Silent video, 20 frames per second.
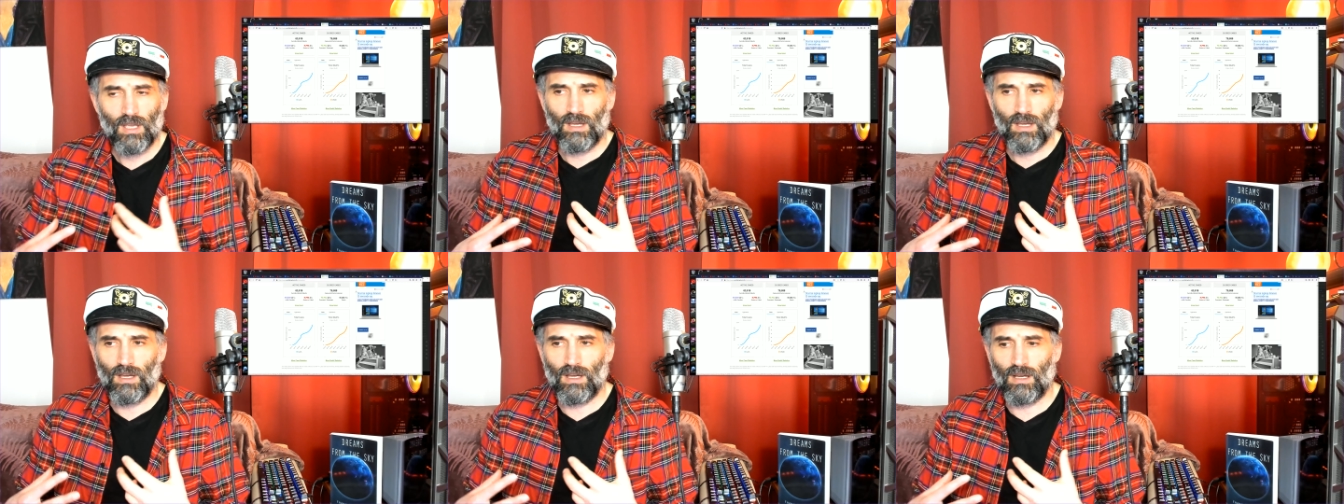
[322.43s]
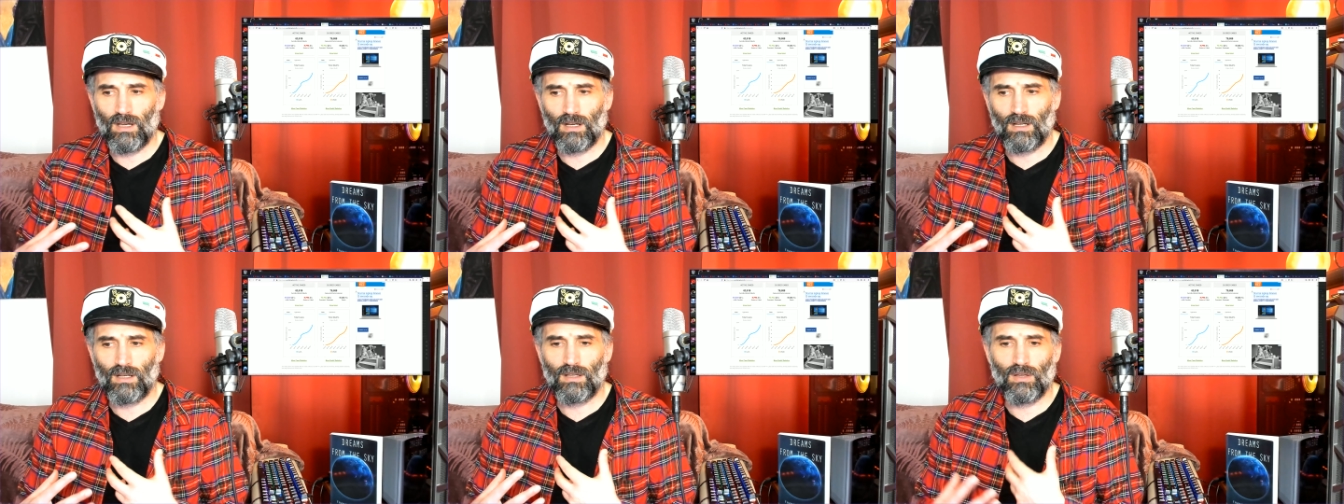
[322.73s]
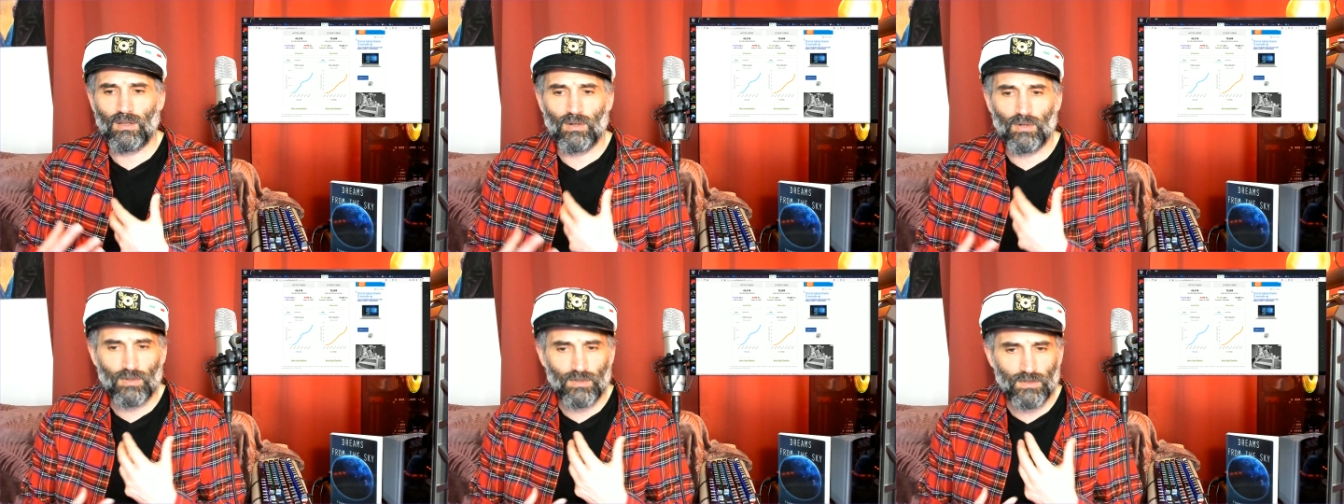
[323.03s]
uh,
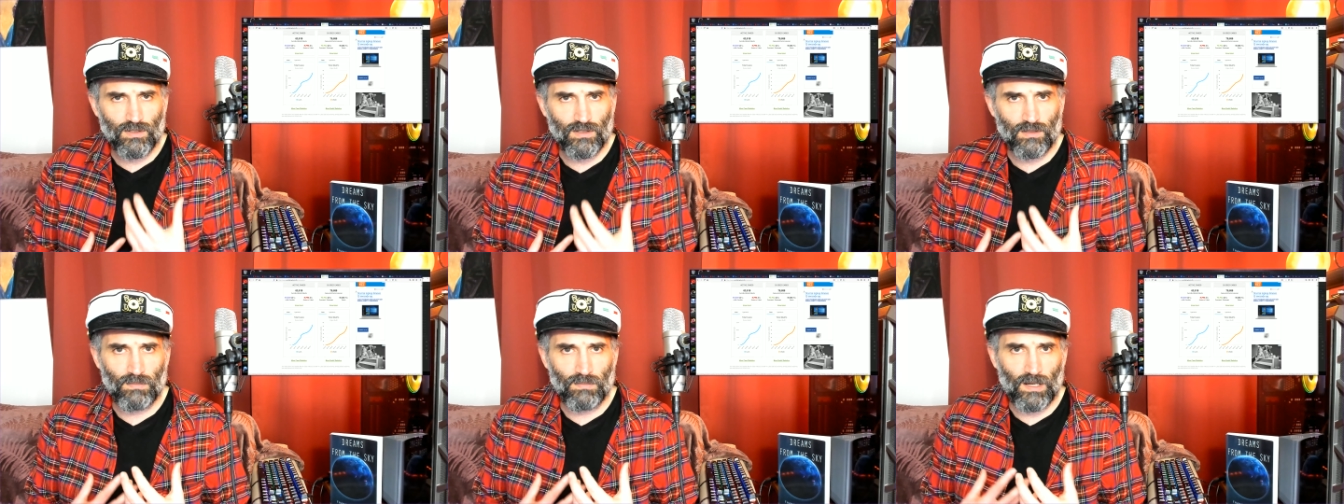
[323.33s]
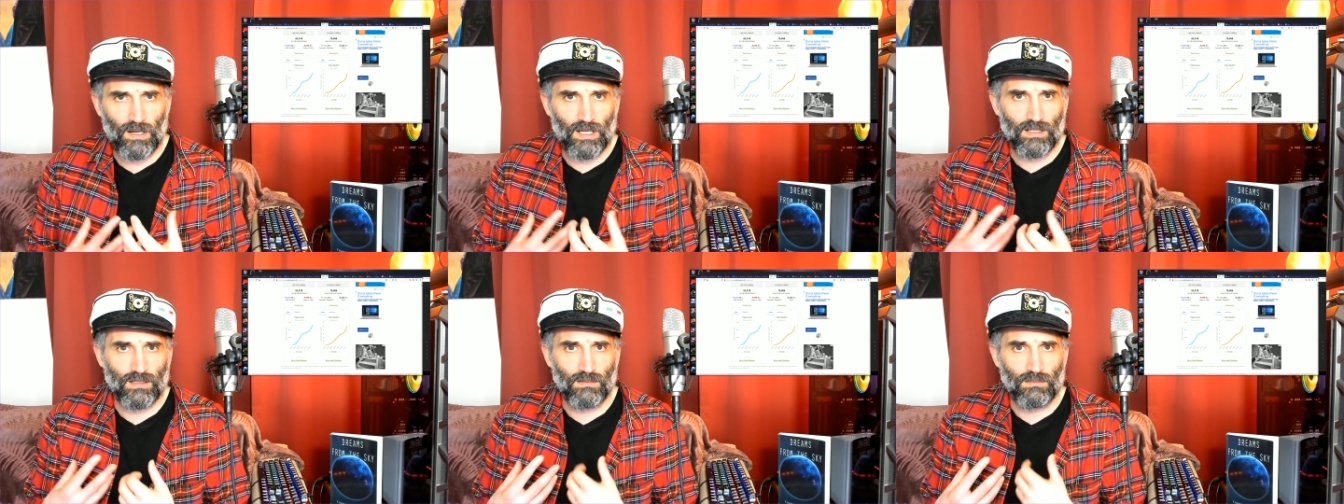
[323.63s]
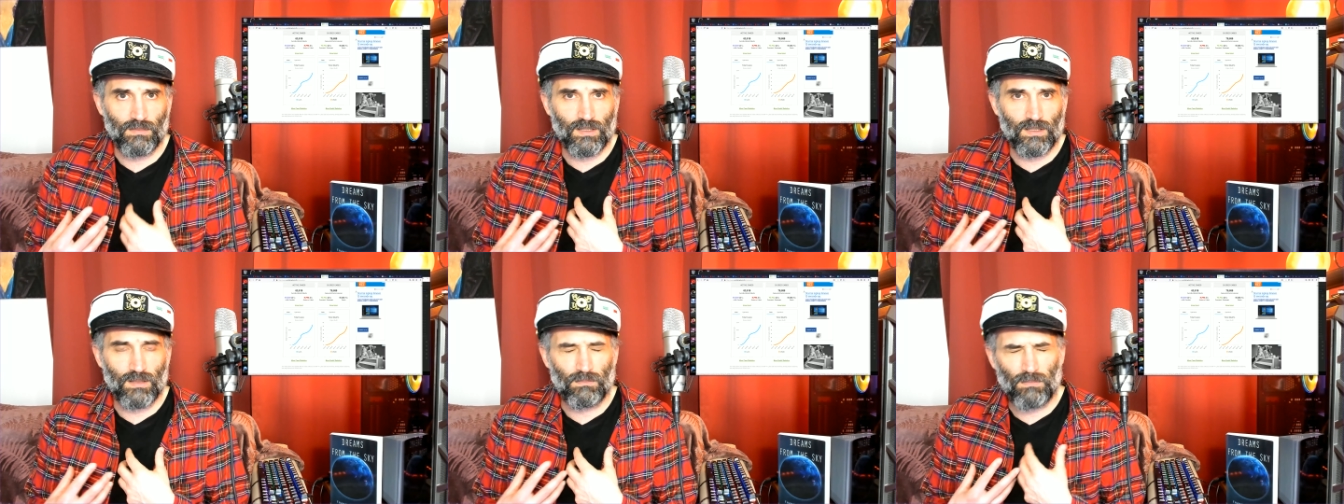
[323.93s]
caused by the,
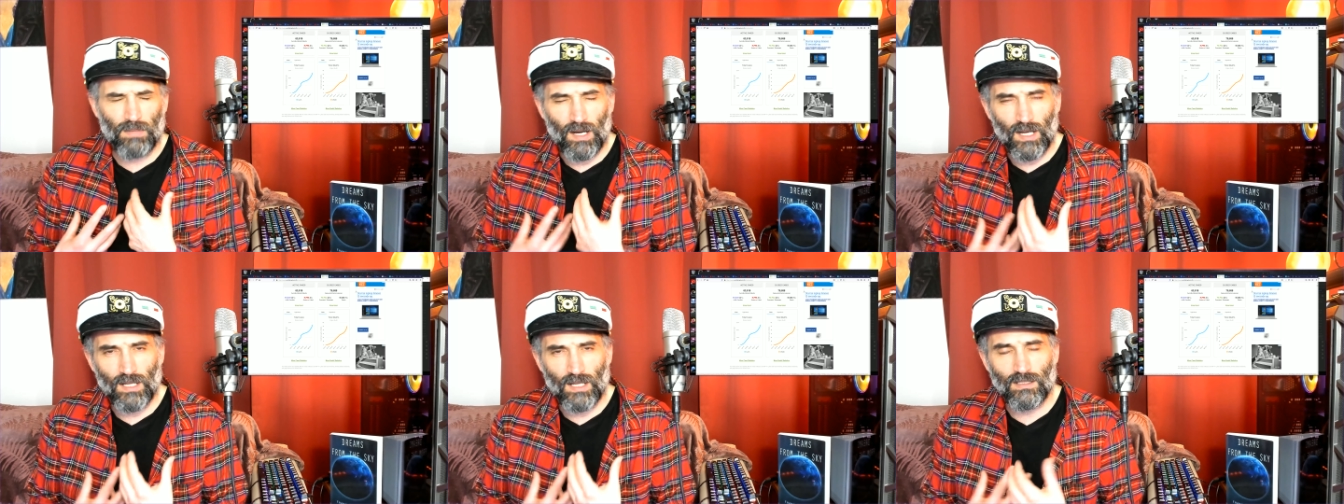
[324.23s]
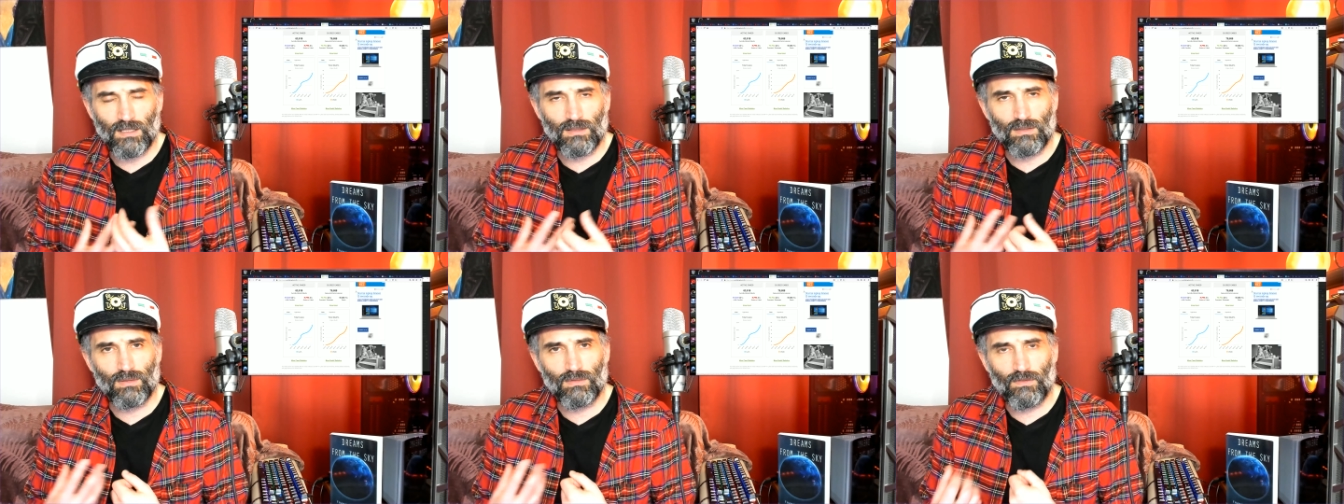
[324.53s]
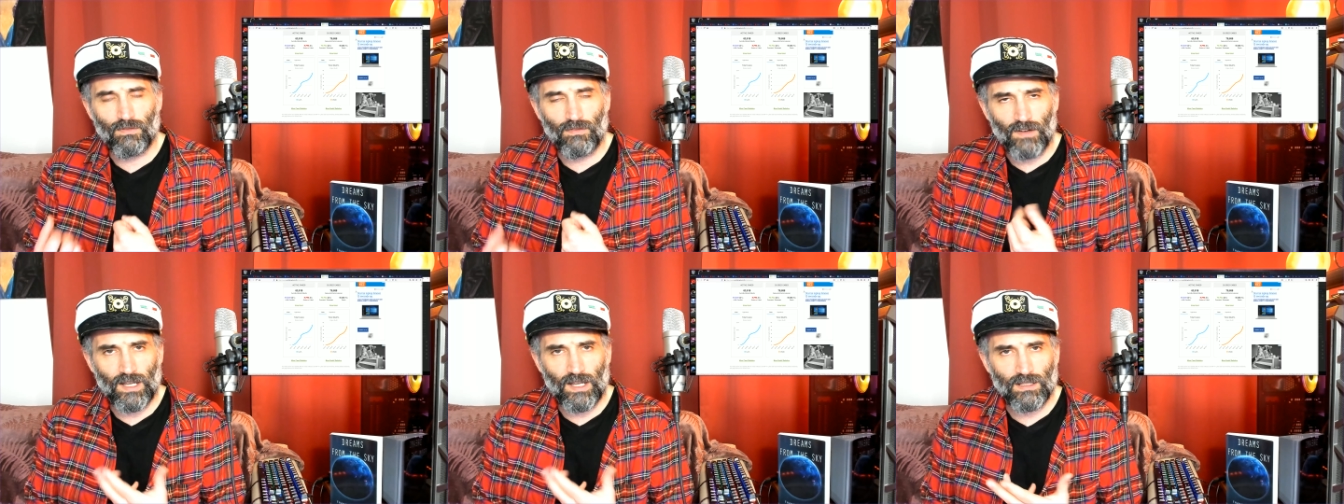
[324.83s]
the body to
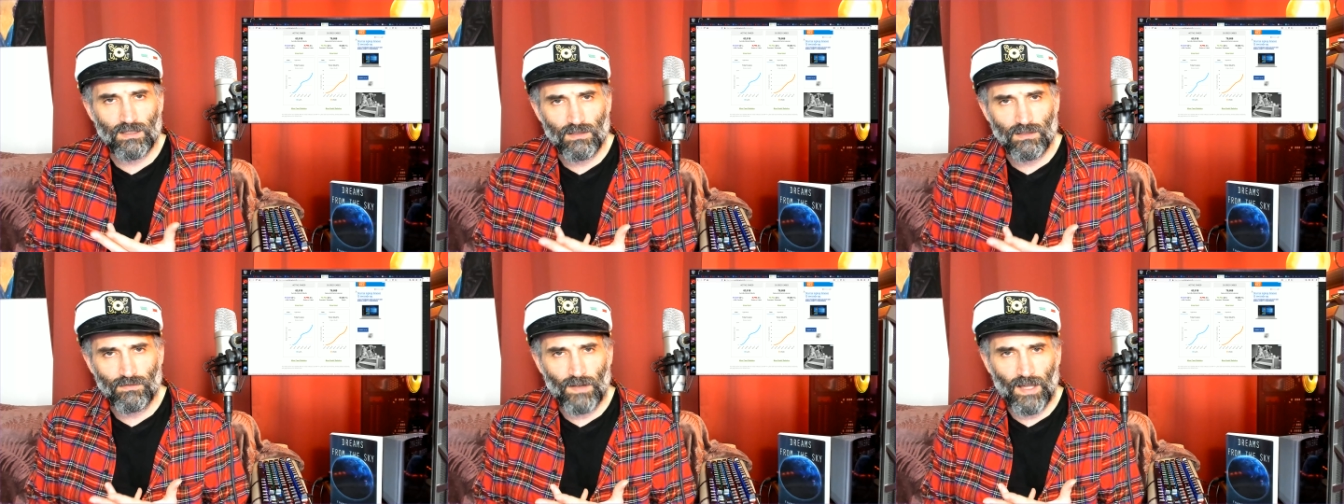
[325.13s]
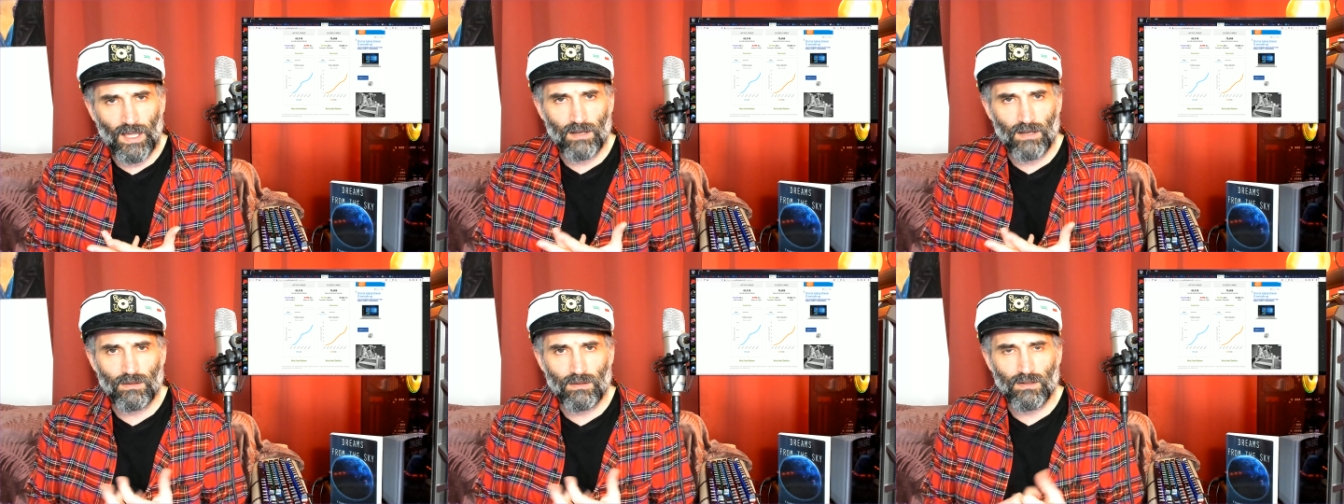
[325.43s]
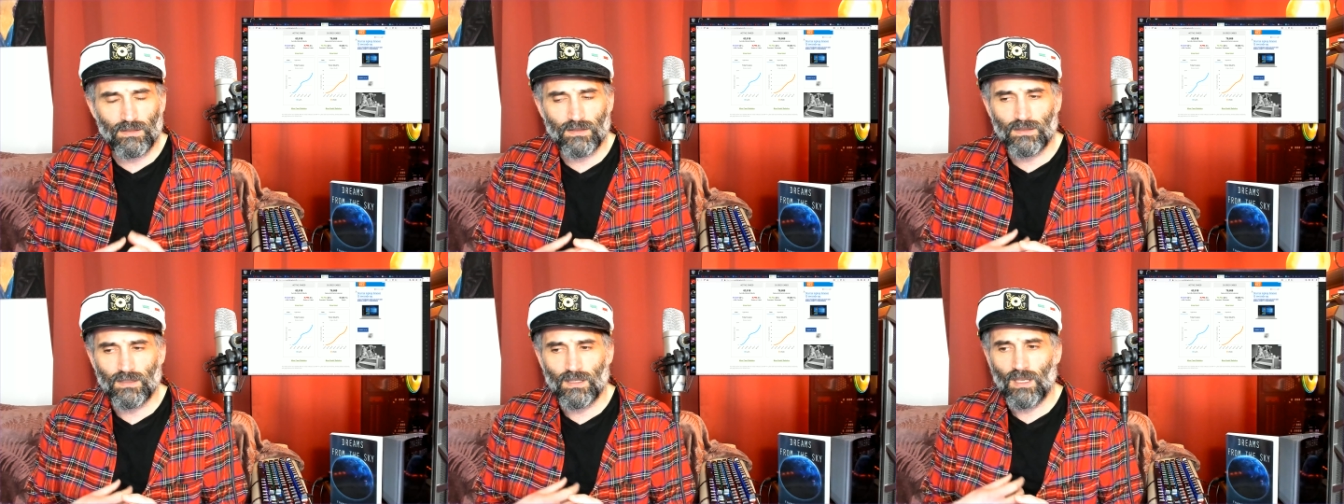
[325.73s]
fight the
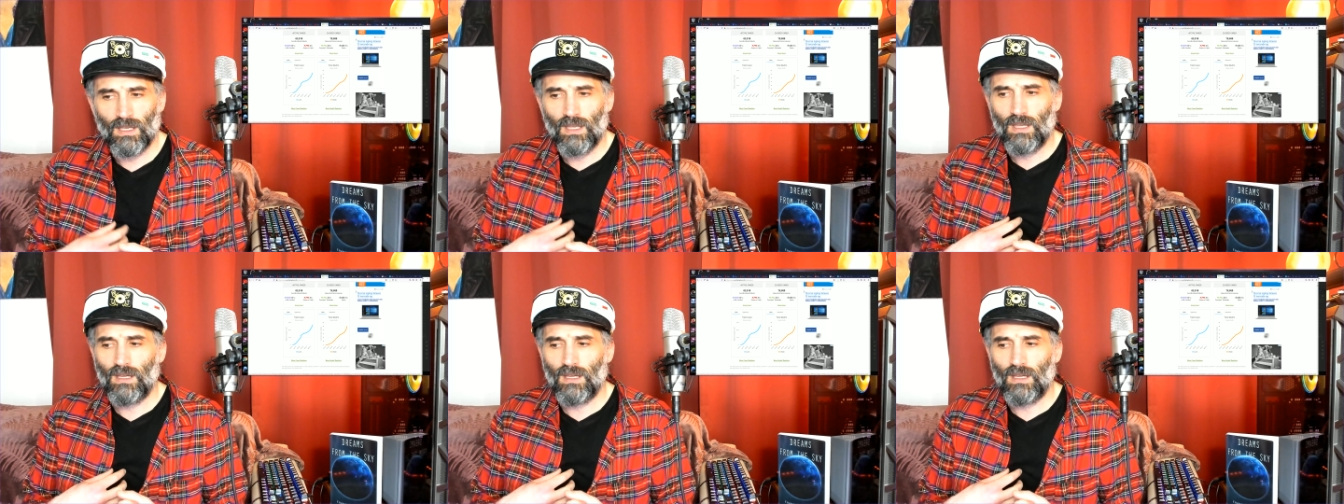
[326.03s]
virus